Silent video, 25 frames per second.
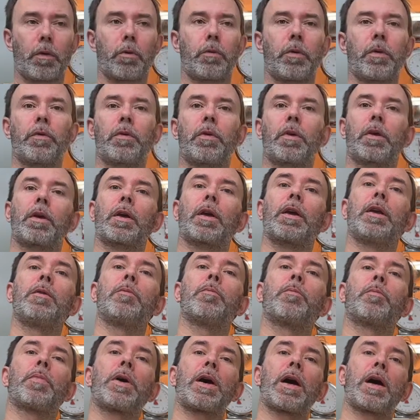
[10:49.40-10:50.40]
with the
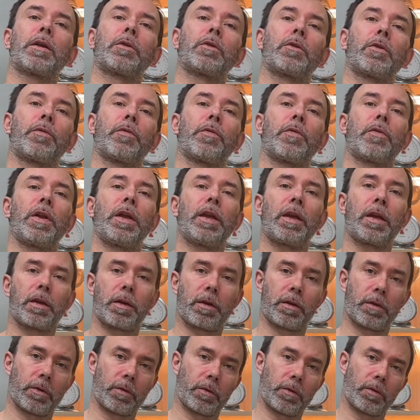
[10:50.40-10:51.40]
green part of
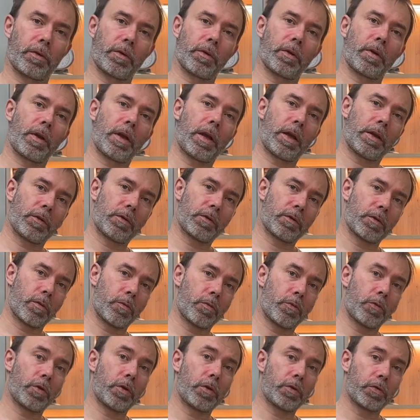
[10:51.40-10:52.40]
leek and
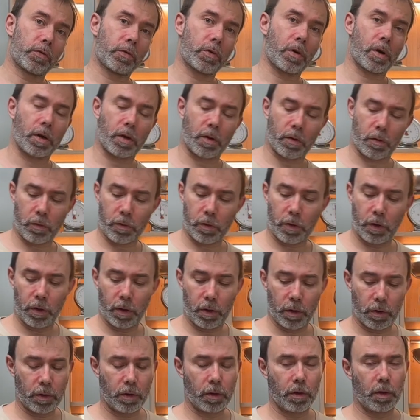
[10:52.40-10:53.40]
some natural
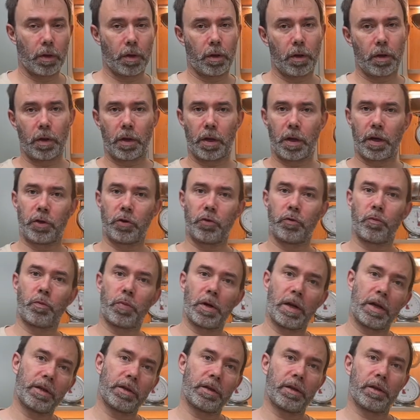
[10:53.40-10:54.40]
oil, and you
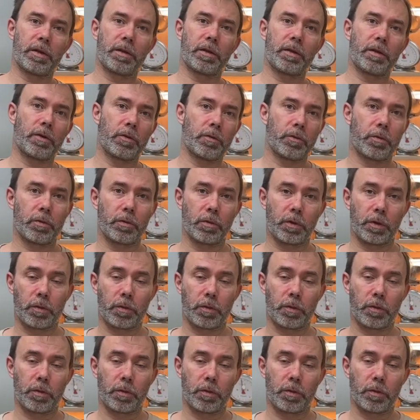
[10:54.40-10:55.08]
blend it in a